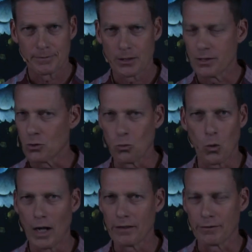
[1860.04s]
Oh, he's a
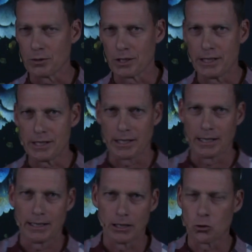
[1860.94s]
wonderful teacher,
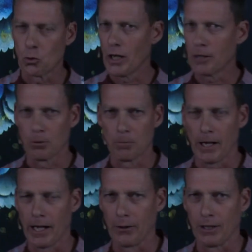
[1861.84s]
incredible
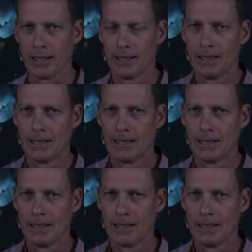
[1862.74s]
power.